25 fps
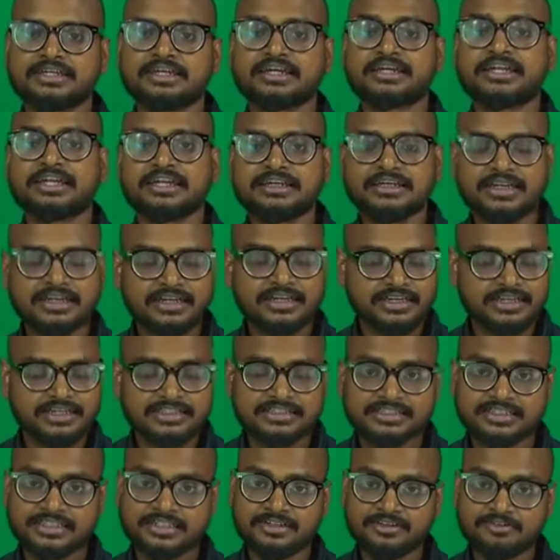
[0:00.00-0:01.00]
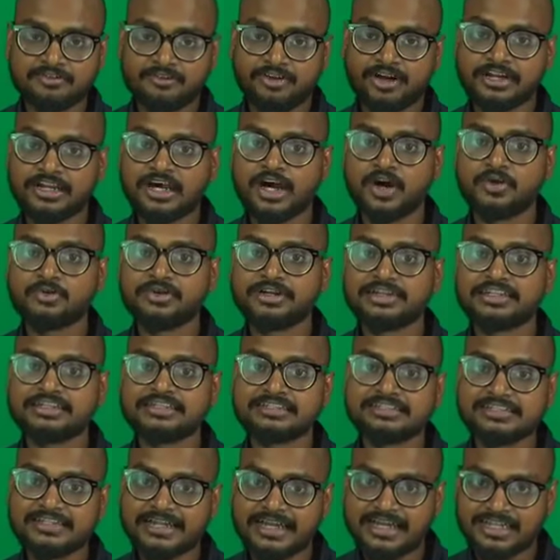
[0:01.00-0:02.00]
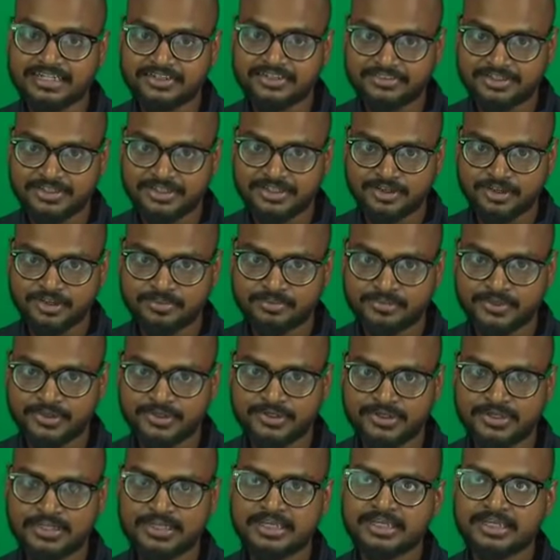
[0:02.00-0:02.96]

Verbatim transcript: Grignard reagent, what how it is react with the compound.